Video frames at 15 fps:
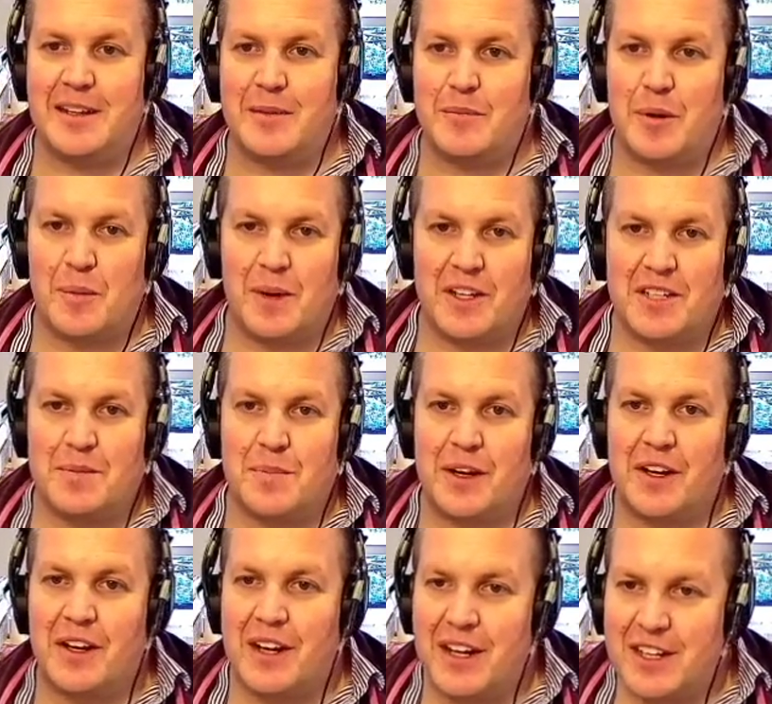that promote
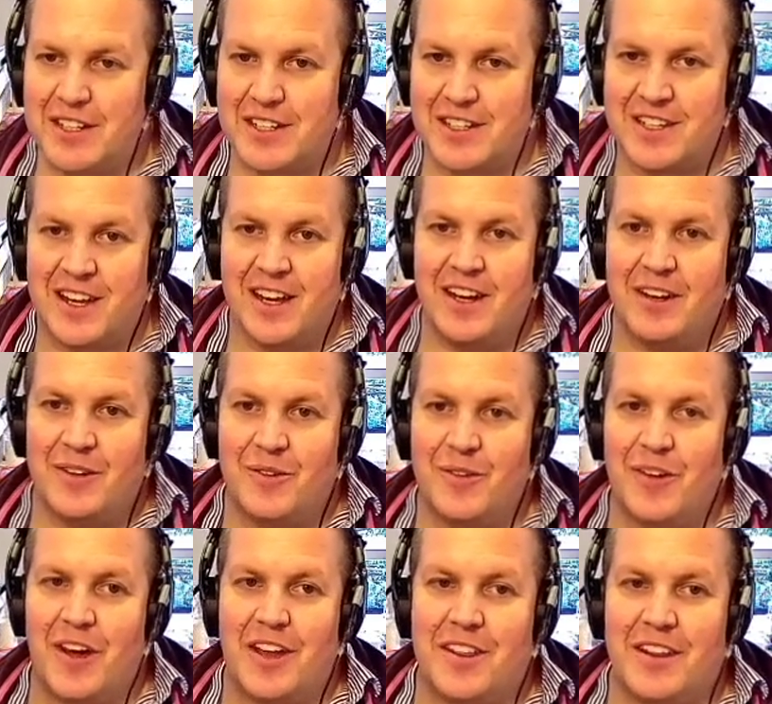speculations
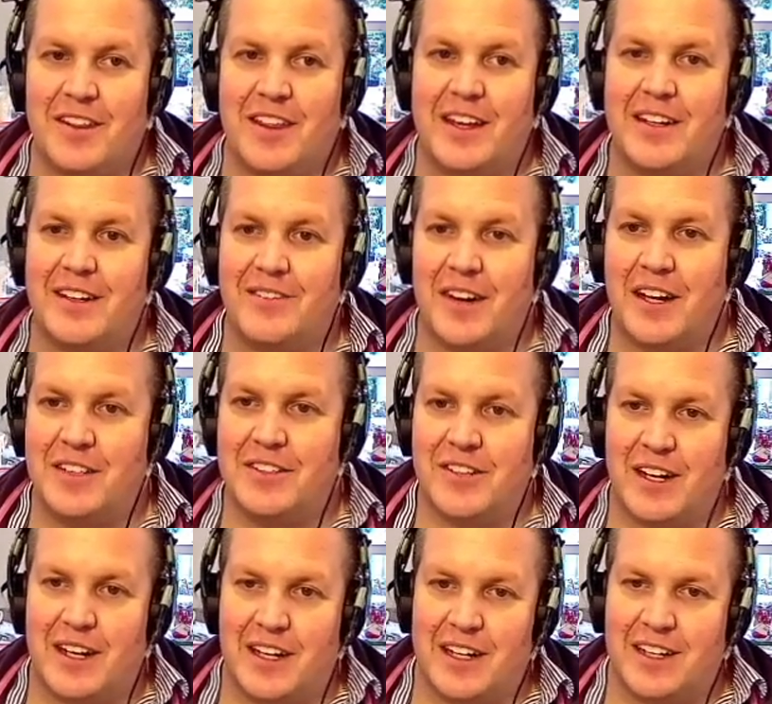rather than divine
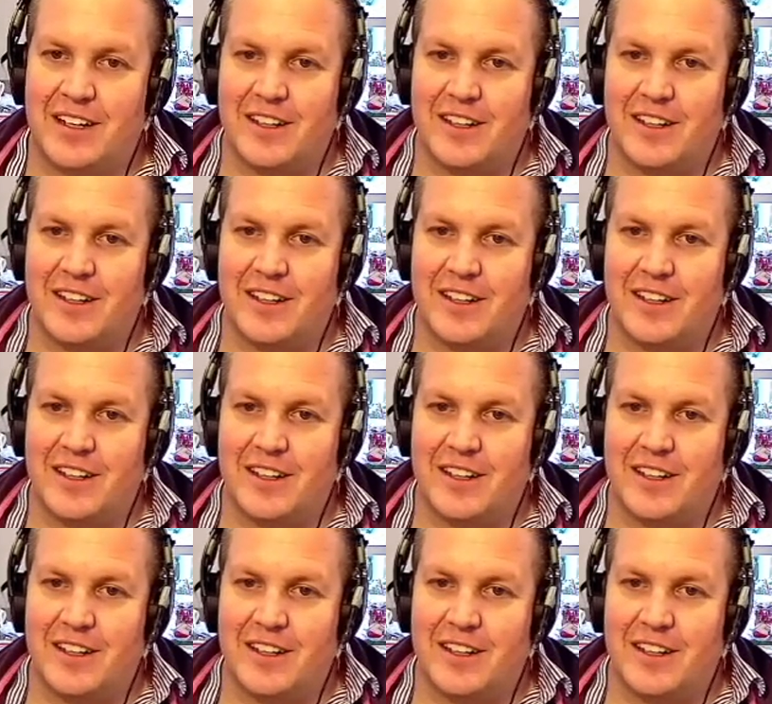training